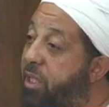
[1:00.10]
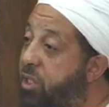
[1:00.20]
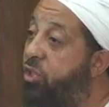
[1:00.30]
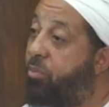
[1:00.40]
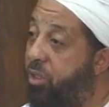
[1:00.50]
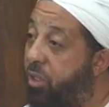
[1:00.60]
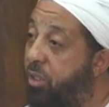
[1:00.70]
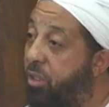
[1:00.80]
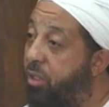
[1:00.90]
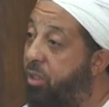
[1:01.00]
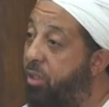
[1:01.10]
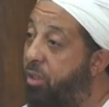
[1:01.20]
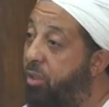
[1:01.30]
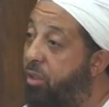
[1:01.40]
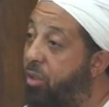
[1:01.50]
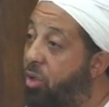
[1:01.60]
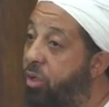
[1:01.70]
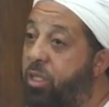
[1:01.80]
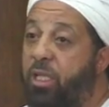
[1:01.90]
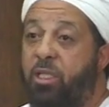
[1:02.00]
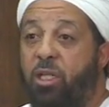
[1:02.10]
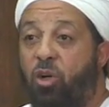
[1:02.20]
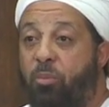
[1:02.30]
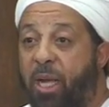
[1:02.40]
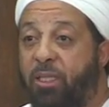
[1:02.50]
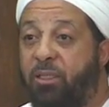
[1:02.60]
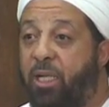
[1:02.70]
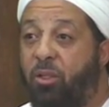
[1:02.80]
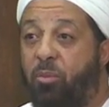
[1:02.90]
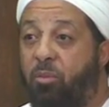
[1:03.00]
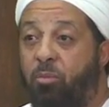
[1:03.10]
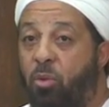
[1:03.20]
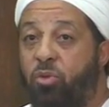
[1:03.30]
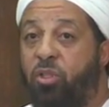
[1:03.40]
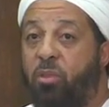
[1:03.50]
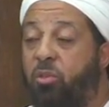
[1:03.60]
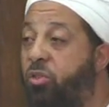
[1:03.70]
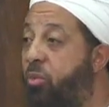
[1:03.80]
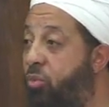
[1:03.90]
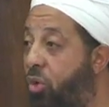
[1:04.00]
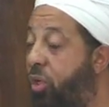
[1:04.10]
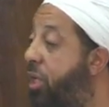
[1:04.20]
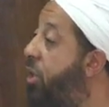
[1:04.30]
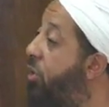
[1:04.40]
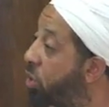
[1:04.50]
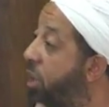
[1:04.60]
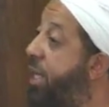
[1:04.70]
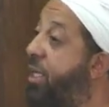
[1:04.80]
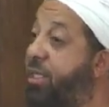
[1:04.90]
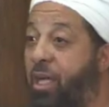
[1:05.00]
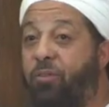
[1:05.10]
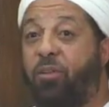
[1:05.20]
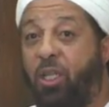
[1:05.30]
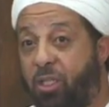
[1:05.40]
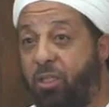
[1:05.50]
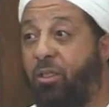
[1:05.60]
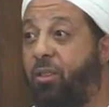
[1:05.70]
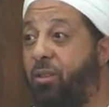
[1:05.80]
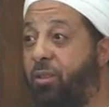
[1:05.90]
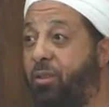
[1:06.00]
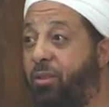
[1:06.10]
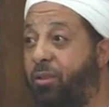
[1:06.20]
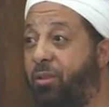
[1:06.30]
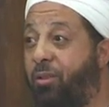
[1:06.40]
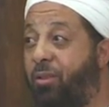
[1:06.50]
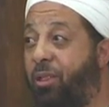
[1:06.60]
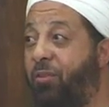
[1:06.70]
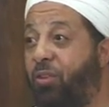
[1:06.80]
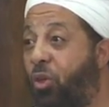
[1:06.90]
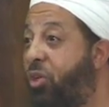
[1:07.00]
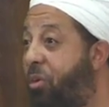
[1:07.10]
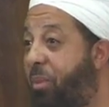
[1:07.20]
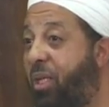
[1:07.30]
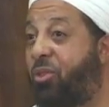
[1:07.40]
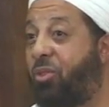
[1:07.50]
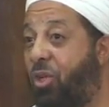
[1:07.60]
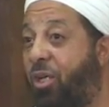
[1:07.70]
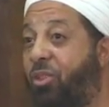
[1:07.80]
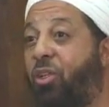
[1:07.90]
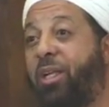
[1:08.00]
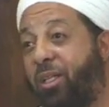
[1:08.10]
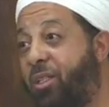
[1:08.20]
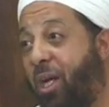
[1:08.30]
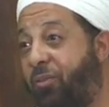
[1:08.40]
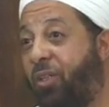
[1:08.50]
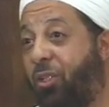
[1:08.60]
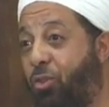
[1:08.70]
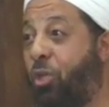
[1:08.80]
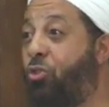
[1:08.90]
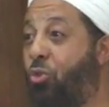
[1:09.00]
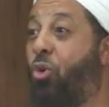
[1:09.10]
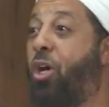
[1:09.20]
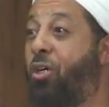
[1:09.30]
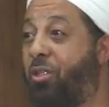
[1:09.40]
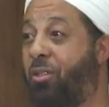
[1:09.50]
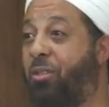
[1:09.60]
in Egypt, or in India or Pakistan, or most of the Muslim world, you're like a governor. Even though you're a medical doctor, you're like a governor, doctor.